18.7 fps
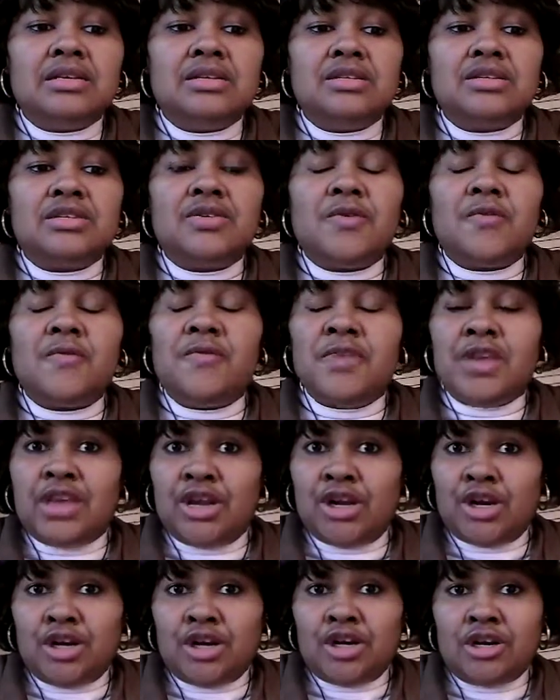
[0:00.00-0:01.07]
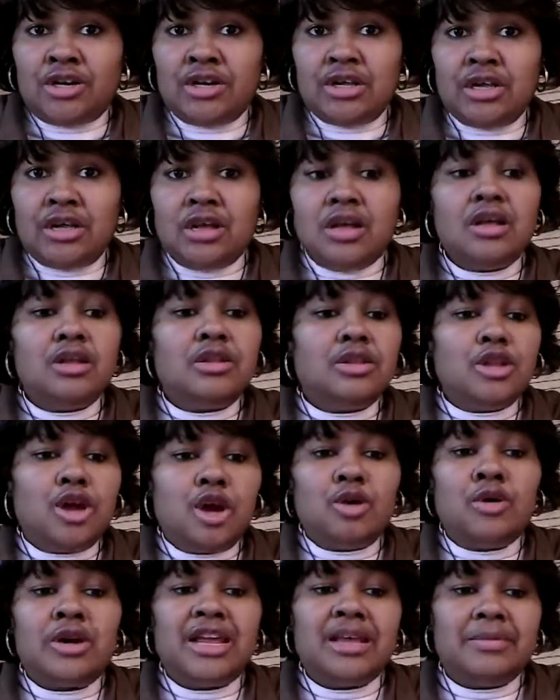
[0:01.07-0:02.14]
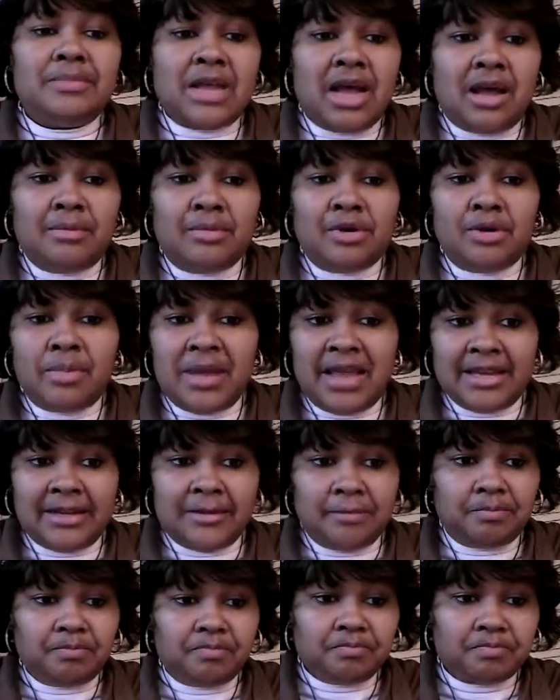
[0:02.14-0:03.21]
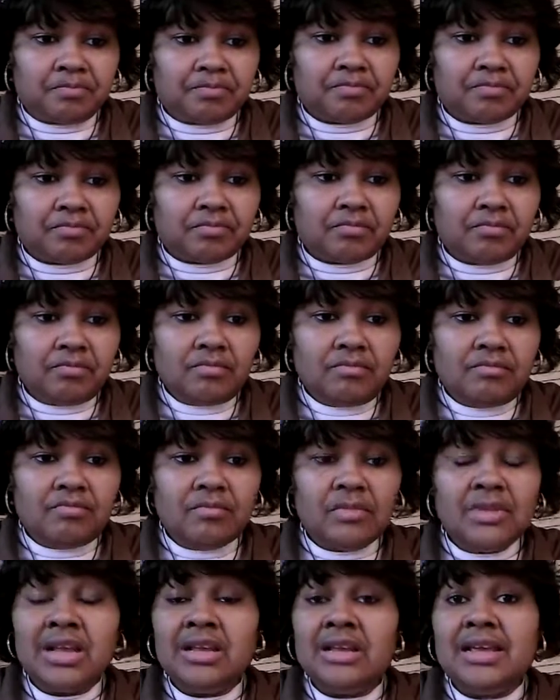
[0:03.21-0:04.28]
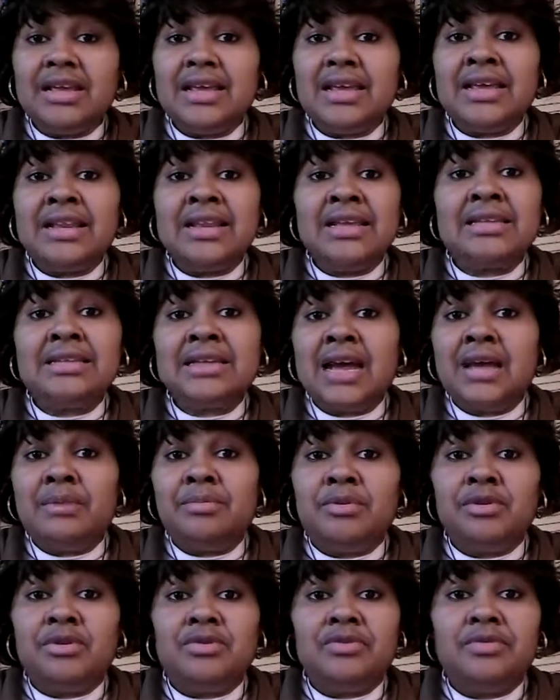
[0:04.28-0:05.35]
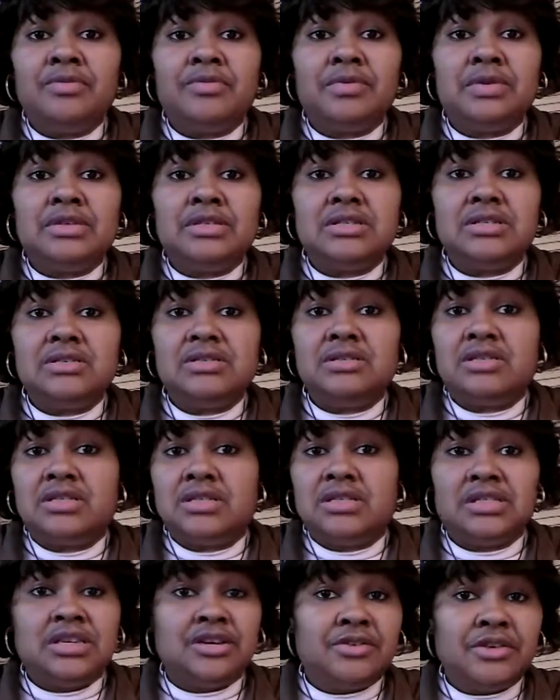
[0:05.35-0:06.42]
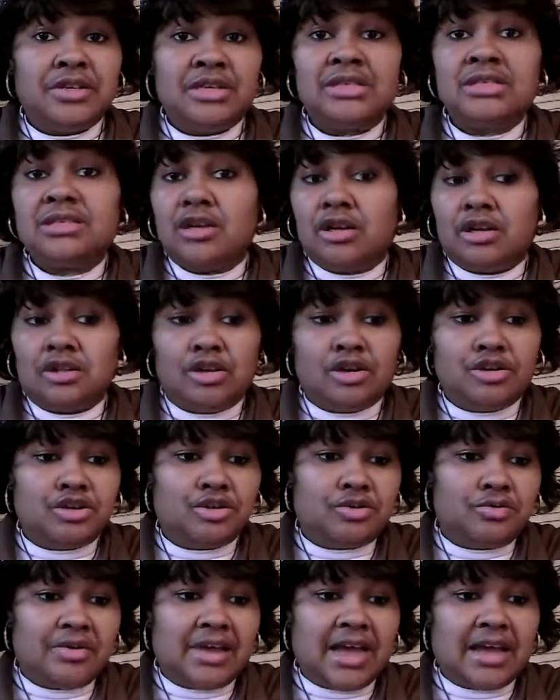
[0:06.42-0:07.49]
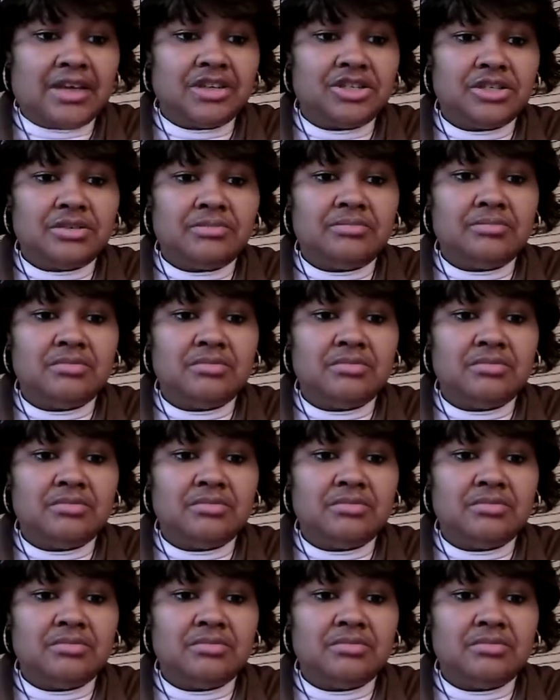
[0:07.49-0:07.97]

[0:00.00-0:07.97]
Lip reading: Severe lower abdominal pain, any type of serious allergic reaction,